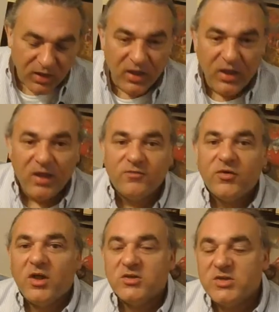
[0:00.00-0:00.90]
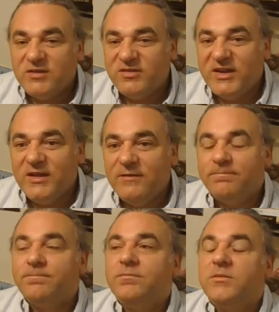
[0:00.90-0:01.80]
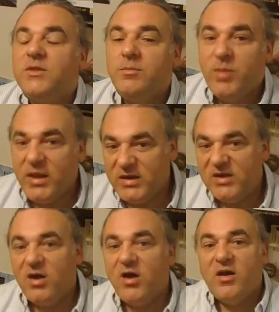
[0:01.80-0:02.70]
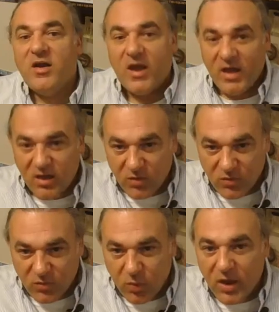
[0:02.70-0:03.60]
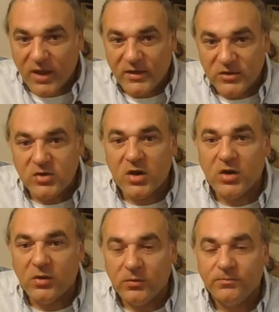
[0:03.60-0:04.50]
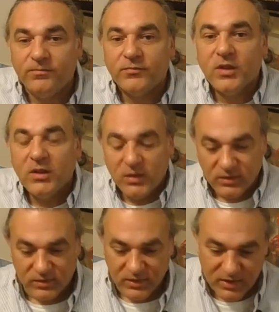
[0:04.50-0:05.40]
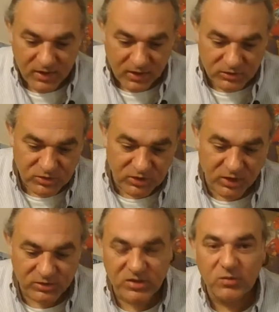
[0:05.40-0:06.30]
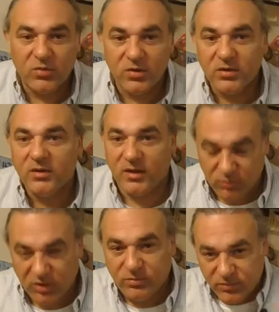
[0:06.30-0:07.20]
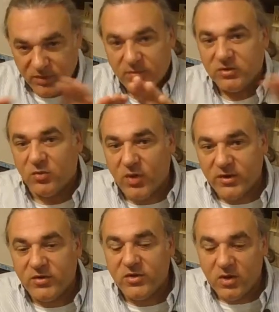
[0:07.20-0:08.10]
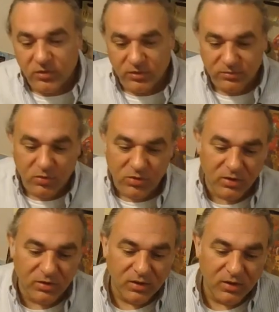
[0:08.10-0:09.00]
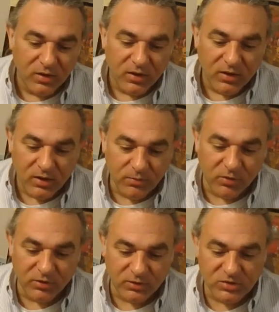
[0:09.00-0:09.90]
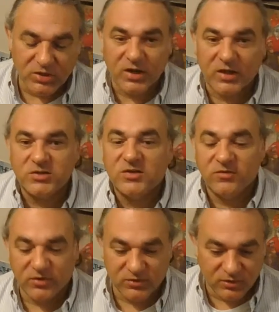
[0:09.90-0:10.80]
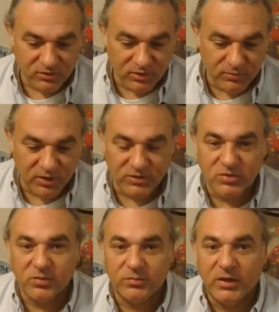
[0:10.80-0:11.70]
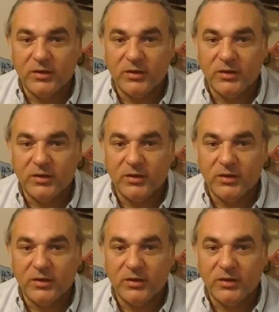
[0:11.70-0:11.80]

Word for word: And for longevity, depending on how wide you go, the uh, would, well, pretty much the wider you go, the more important Shikodachi versus Kubadachi would be.